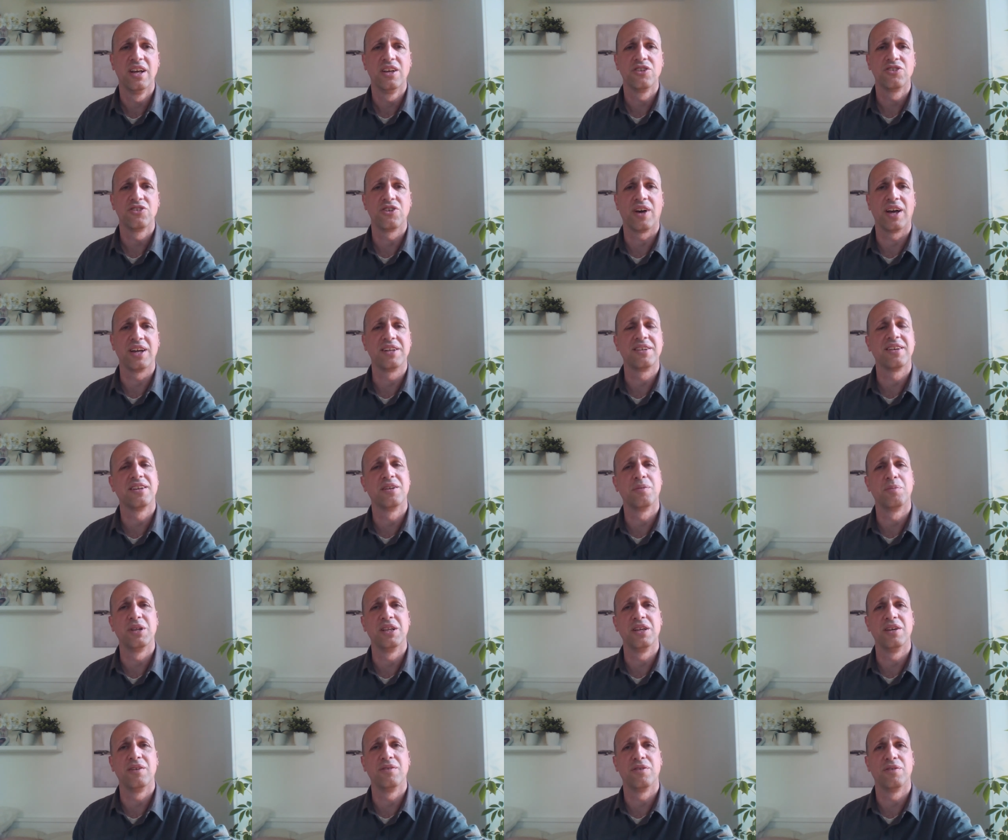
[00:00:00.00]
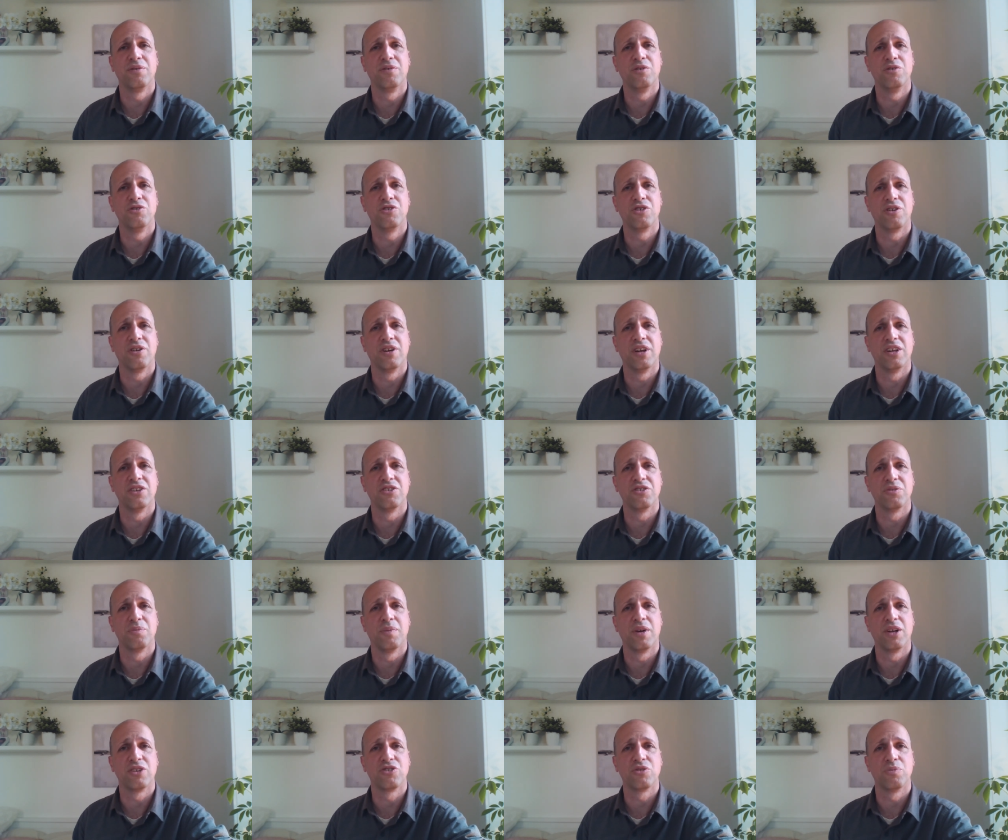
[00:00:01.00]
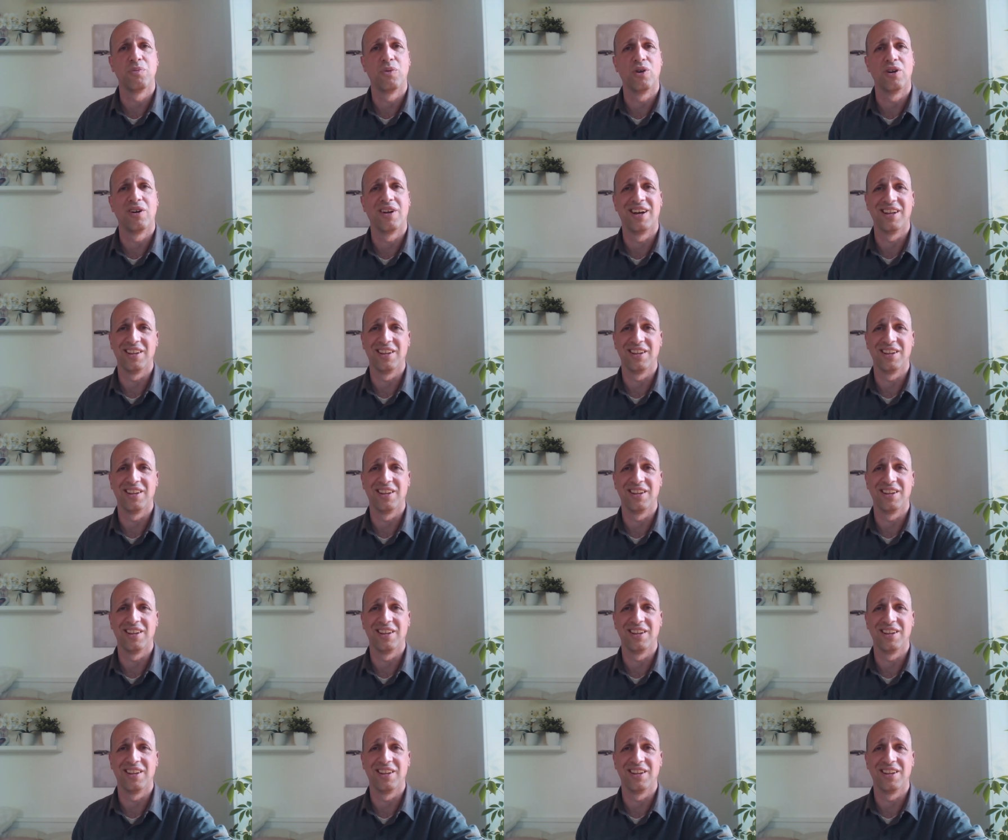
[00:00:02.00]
So I tend to believe the future is much more